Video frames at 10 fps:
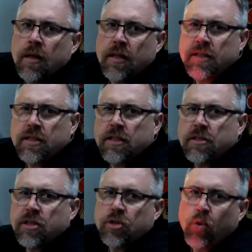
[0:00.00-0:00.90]
This is
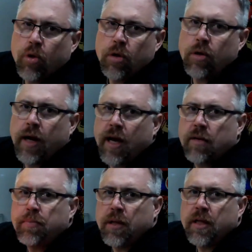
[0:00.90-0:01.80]
a tutorial on how
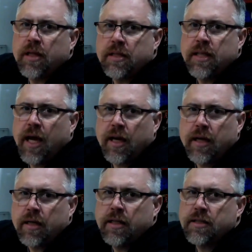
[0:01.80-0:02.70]
to play the
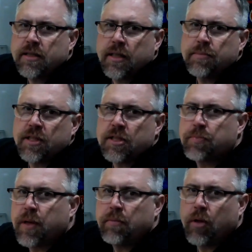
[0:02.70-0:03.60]
Data East
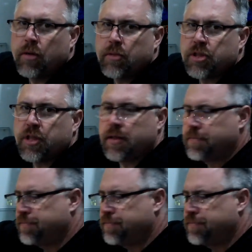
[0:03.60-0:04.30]
Simpsons Pinball machine.